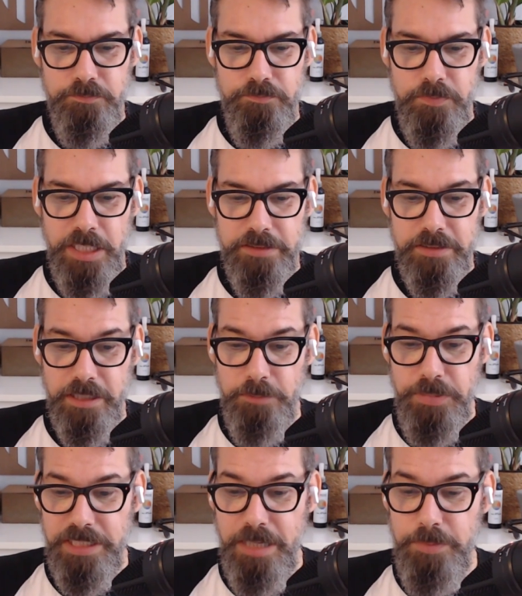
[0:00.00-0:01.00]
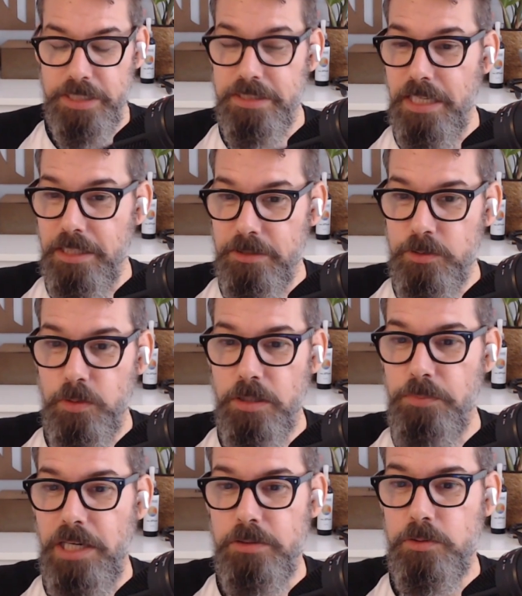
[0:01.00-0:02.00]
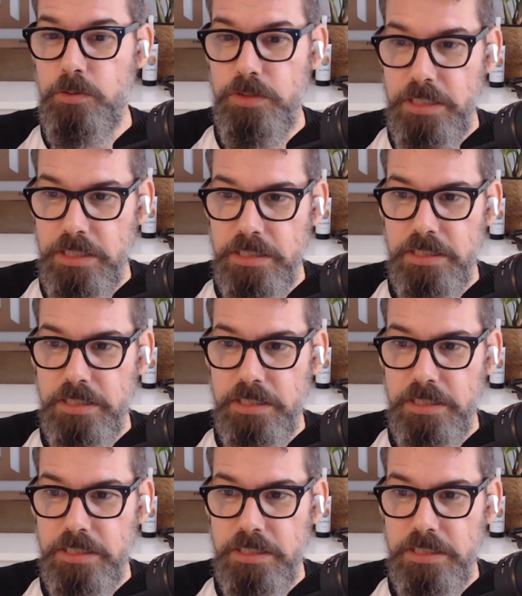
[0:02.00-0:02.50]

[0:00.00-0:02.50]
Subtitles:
Let's say the pandemic took about 2 years,